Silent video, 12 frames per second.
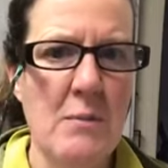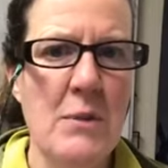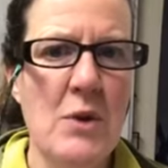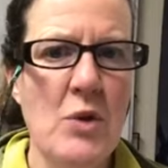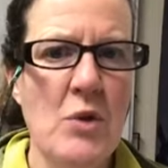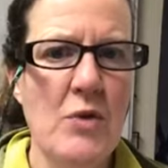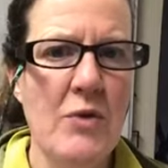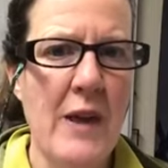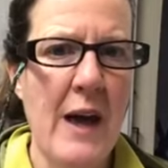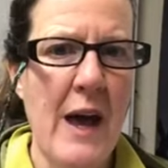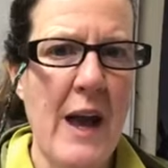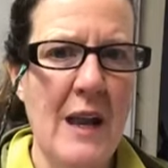move
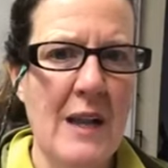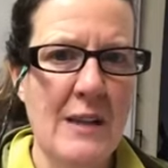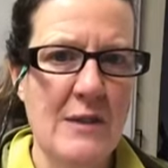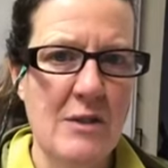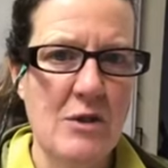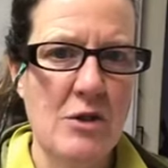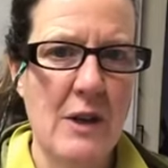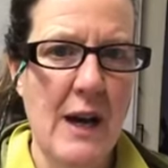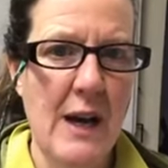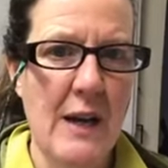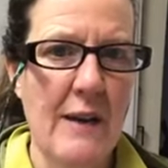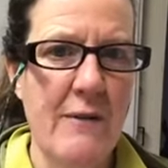their litter
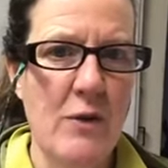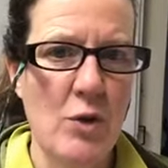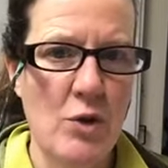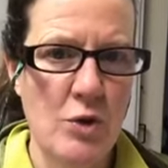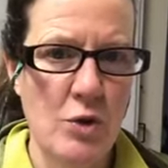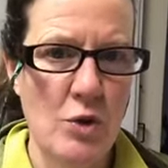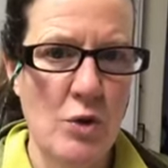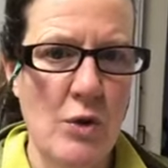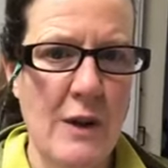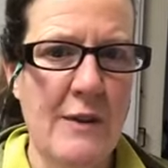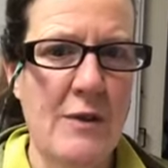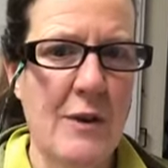tray for
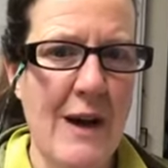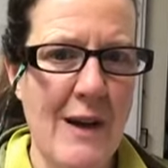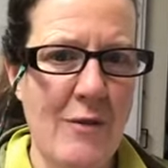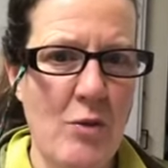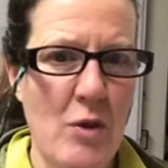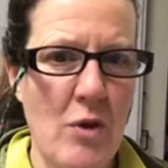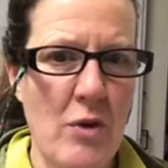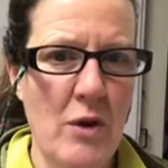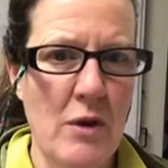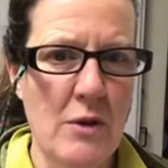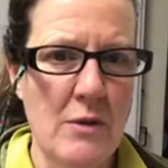sure if you have one,